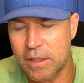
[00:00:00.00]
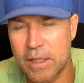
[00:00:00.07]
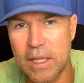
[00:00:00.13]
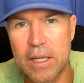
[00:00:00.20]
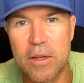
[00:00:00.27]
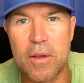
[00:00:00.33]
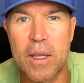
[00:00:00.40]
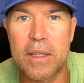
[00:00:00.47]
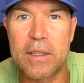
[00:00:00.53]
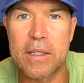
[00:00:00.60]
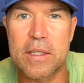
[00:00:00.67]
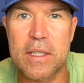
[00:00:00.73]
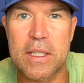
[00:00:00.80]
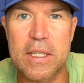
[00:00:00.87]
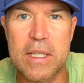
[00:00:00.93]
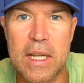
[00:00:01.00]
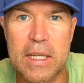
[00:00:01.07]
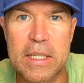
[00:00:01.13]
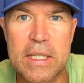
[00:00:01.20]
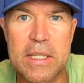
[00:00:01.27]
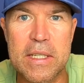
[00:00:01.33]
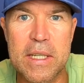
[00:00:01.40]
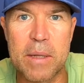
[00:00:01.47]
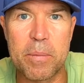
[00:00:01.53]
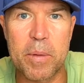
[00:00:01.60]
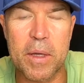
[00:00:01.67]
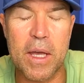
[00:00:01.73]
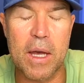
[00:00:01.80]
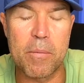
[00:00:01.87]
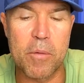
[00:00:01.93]
then you had this exciting
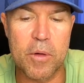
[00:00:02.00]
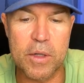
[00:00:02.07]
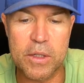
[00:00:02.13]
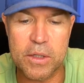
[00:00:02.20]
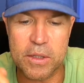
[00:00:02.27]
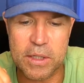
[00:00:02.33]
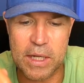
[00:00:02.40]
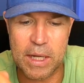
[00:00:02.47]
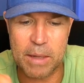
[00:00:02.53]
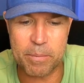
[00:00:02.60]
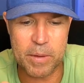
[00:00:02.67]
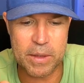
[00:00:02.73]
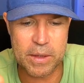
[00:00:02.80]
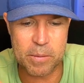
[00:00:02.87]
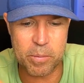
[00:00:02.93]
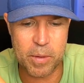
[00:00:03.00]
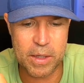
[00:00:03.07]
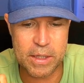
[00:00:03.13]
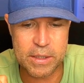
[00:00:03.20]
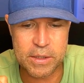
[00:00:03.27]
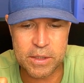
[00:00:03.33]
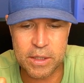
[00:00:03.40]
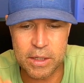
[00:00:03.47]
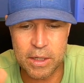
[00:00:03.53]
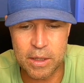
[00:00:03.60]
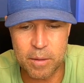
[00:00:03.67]
stepper come on and just upping the pace.